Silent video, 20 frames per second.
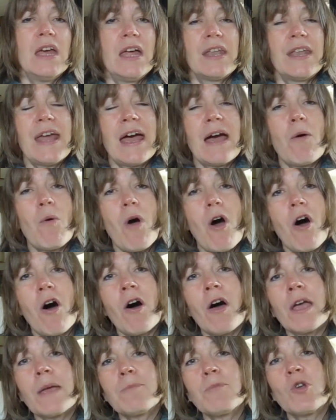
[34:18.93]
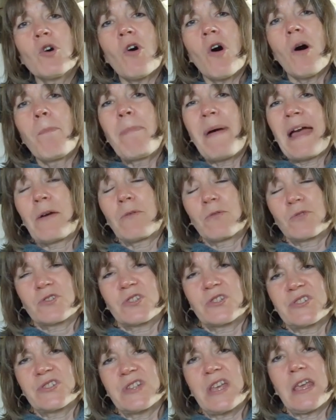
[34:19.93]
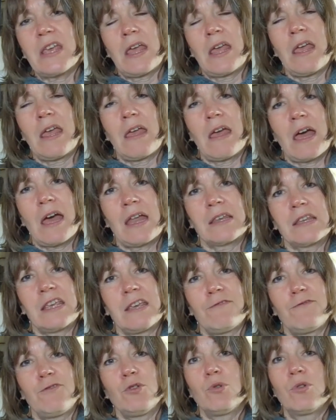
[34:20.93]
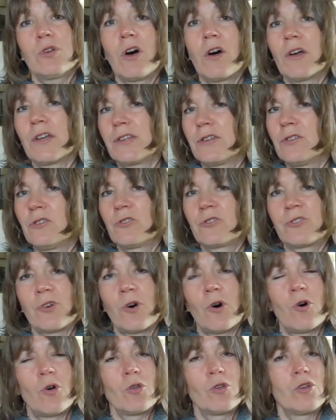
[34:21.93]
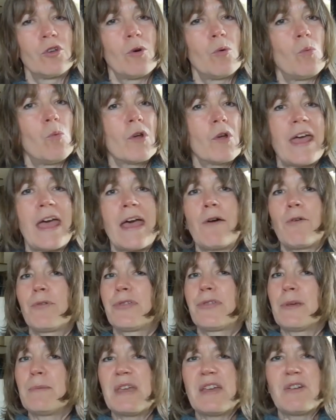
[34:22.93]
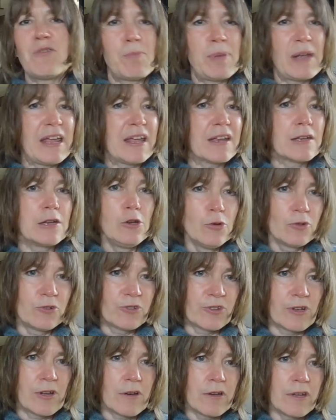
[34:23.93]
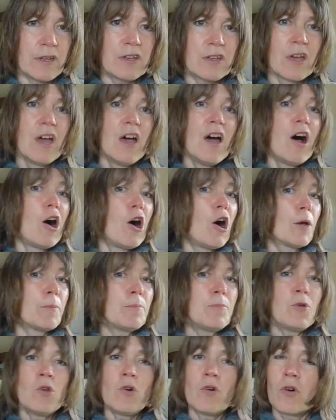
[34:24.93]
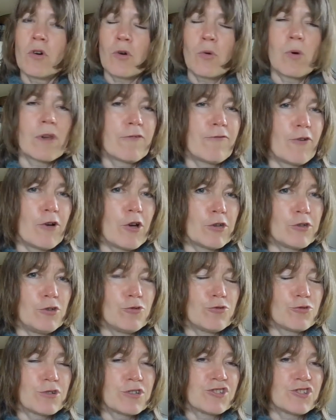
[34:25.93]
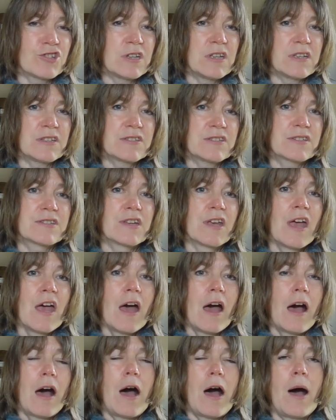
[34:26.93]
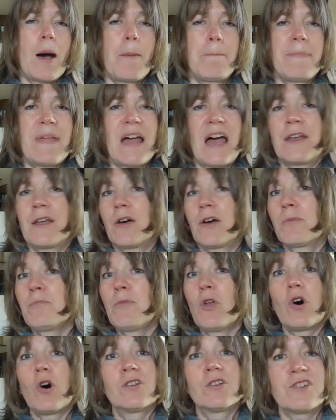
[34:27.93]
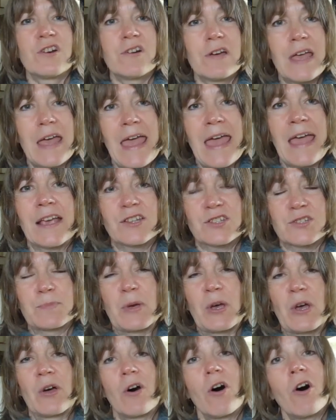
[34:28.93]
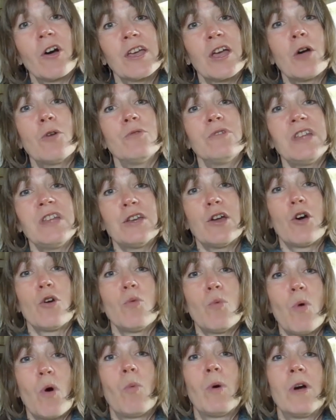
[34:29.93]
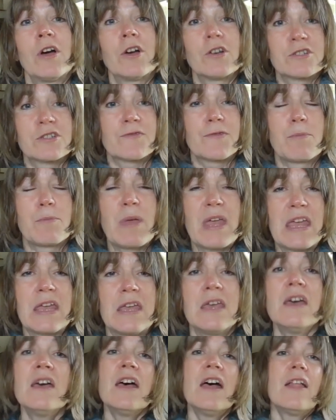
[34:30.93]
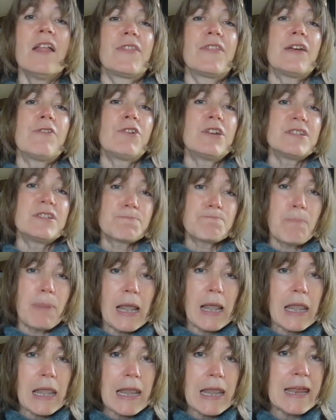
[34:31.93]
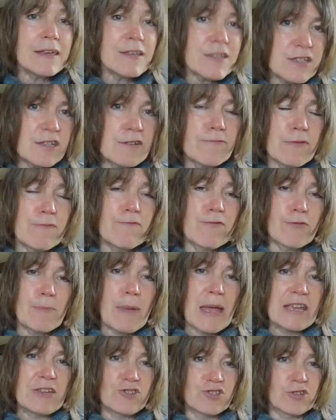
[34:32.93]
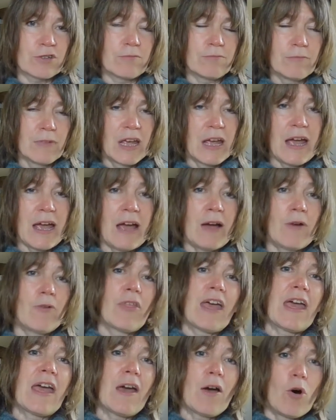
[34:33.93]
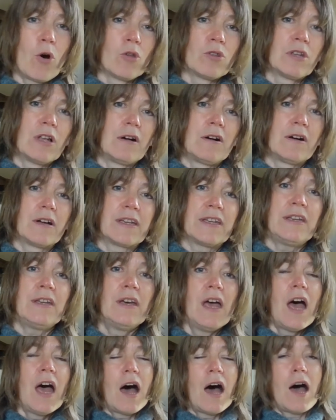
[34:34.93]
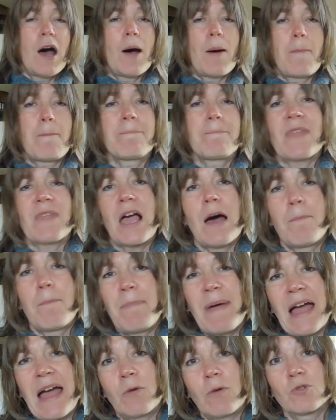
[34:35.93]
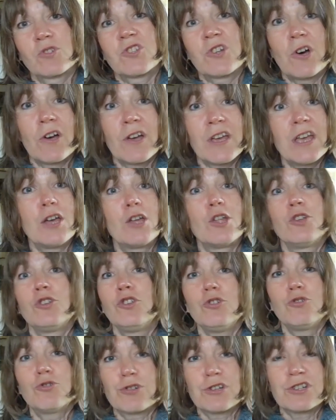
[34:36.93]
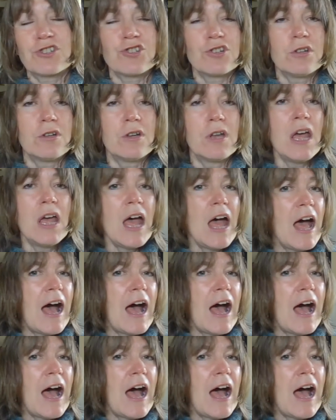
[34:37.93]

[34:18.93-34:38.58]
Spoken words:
Now, I'm not about to sit here and give you guidance on what a healthy meal plan looks like. I'm not a qualified nutritionist, and I'm not a diet expert. I only know what works for me. There is plenty of information out there online about diet and nutrition,